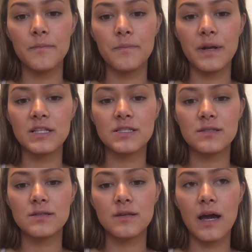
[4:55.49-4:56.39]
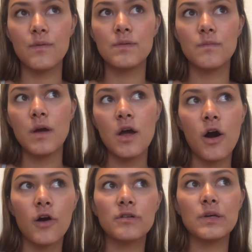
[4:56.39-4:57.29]
But I would
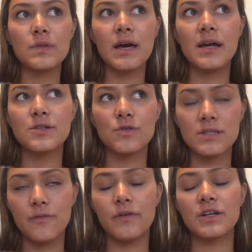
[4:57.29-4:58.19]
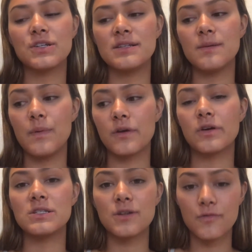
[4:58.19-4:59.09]
argue that dorsiflexion is a bigger
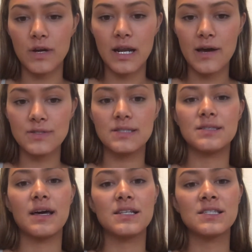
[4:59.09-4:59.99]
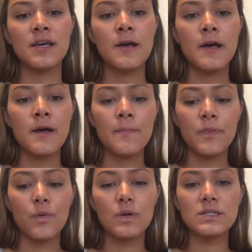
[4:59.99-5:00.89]
concern right now, since that's
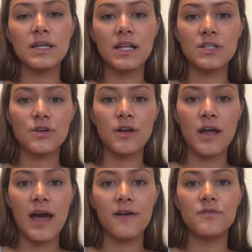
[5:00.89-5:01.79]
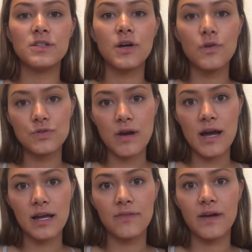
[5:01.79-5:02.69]
what's leading her to have the toe
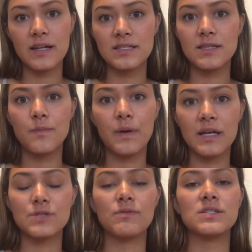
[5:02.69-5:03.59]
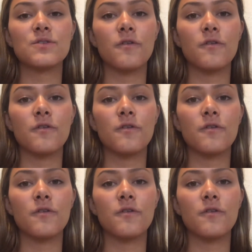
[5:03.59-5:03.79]
drag, and that's the biggest risk for